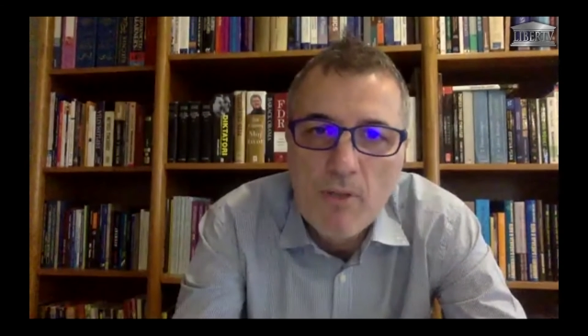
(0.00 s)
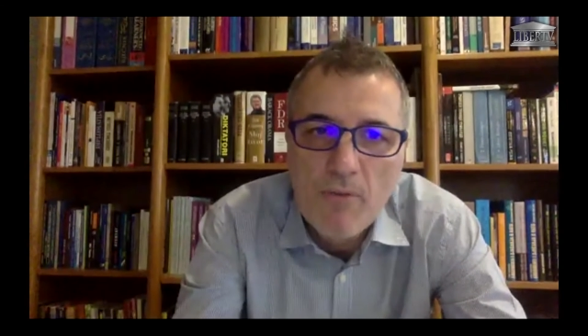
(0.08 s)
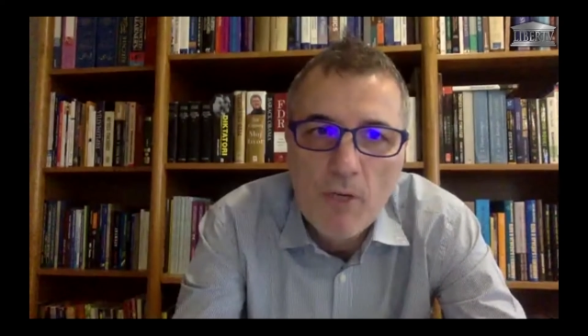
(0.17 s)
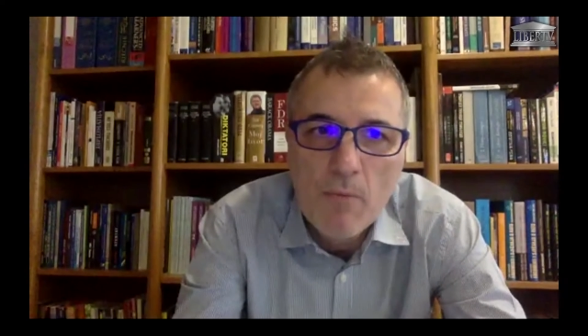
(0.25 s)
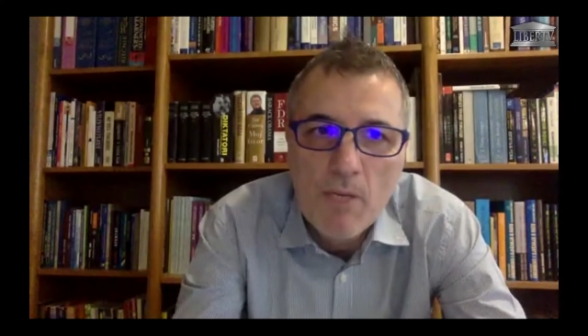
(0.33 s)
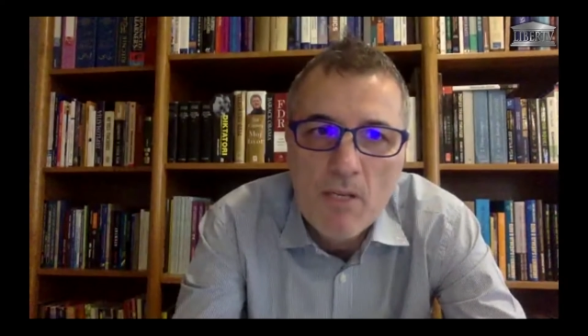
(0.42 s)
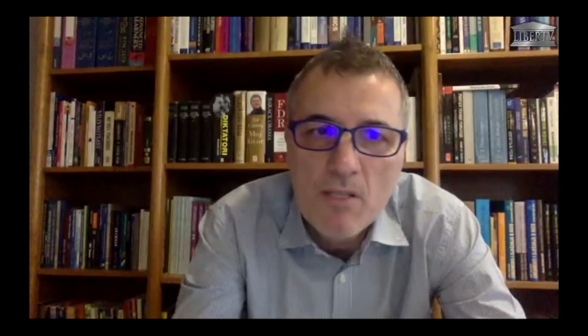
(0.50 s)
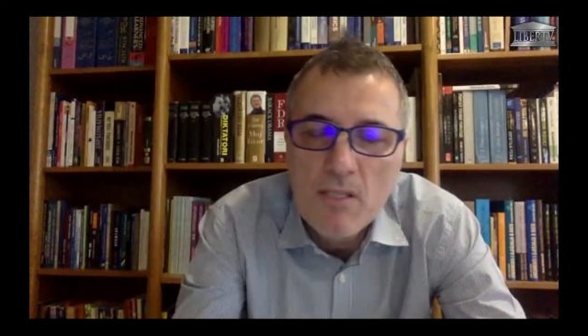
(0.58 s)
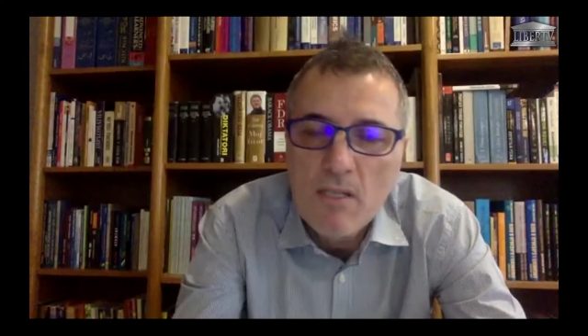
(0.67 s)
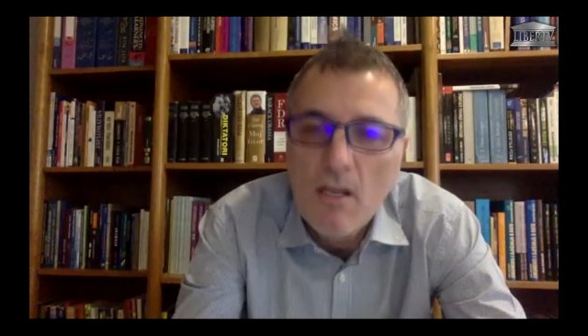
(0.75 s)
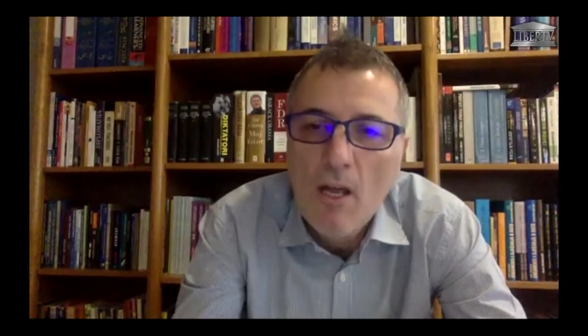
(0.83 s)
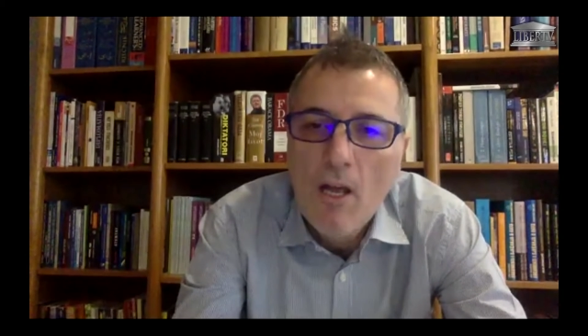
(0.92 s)
Foreign
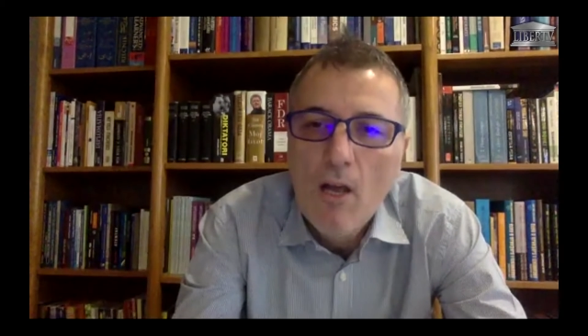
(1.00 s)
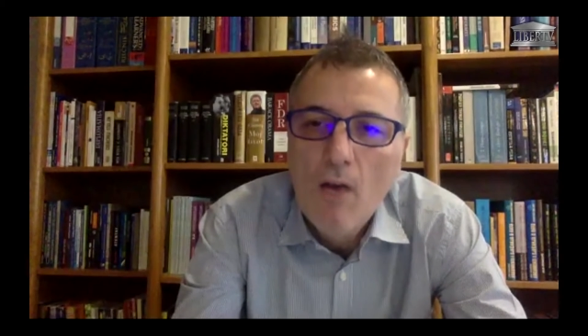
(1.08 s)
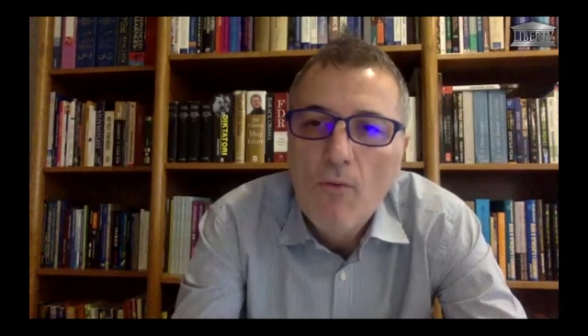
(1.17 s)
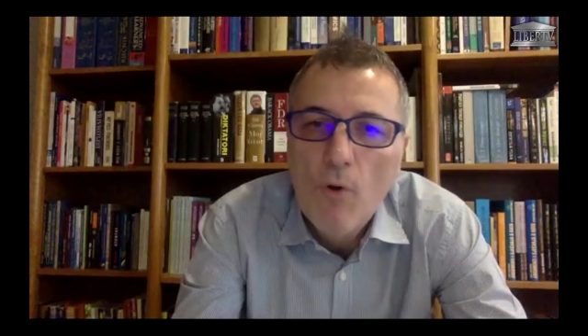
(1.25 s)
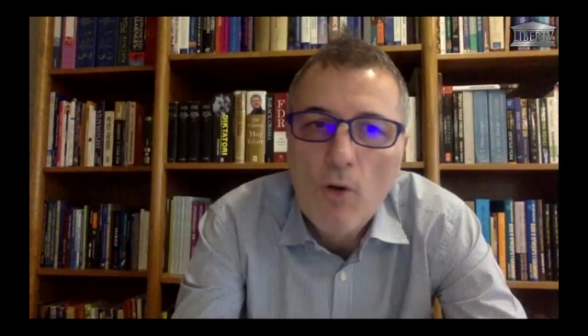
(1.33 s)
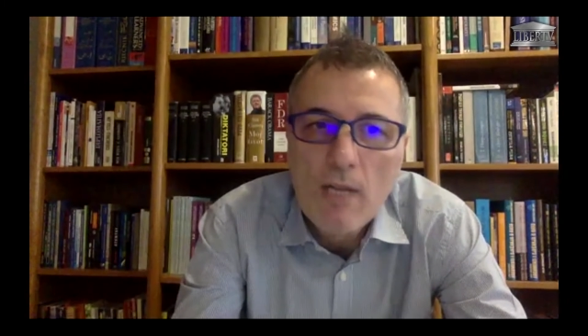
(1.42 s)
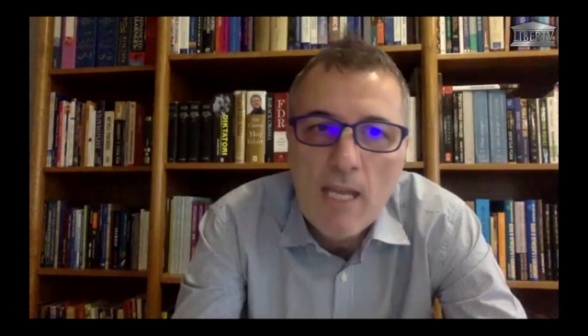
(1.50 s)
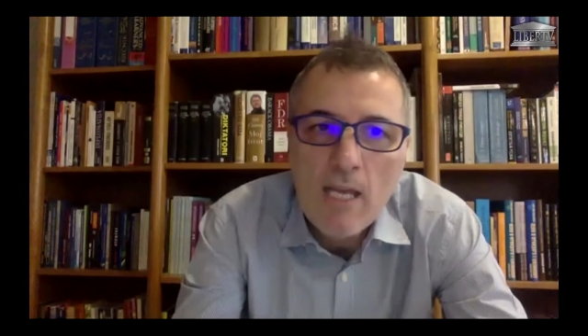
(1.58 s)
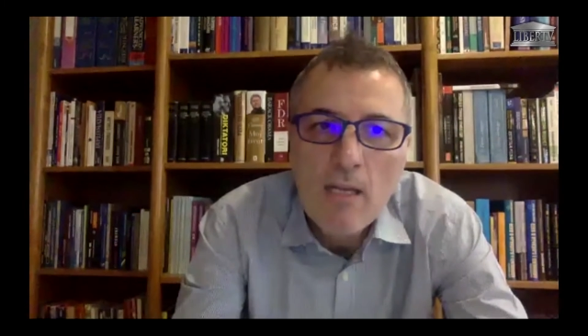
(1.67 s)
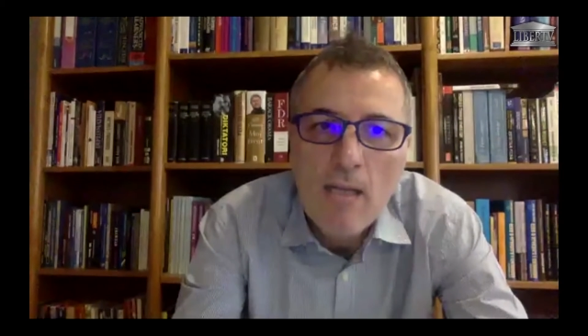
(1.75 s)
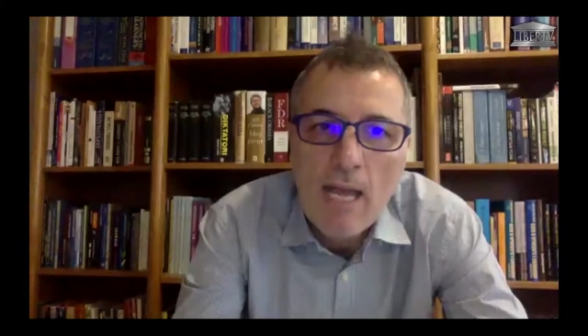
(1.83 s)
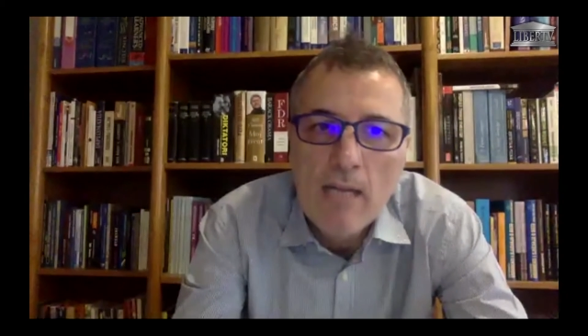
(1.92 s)
Minister for
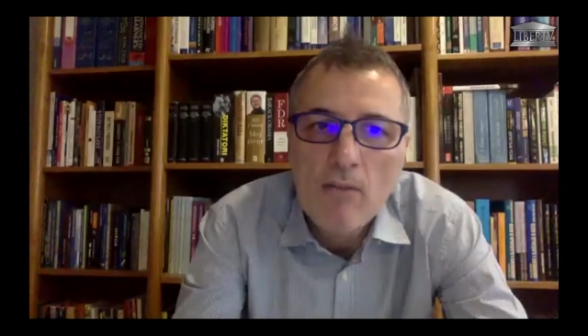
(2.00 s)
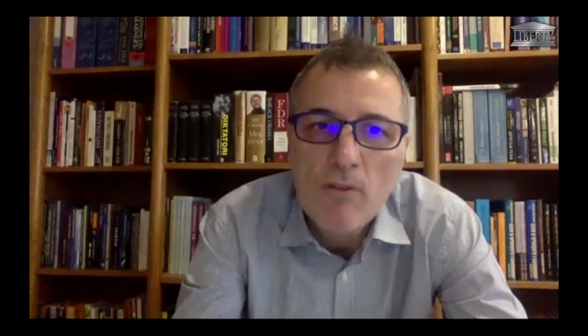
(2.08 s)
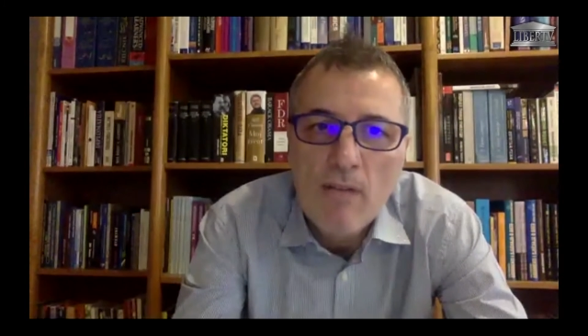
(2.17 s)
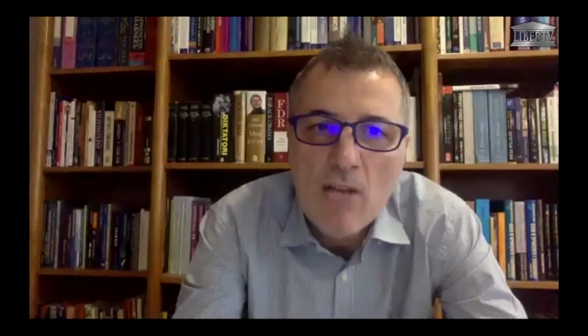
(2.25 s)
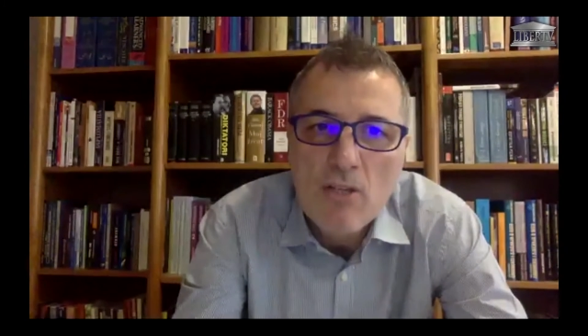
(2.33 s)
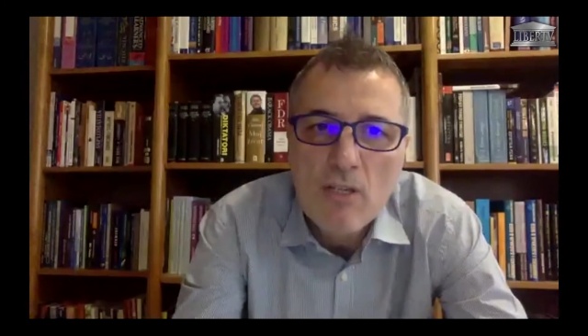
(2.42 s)
Legal and International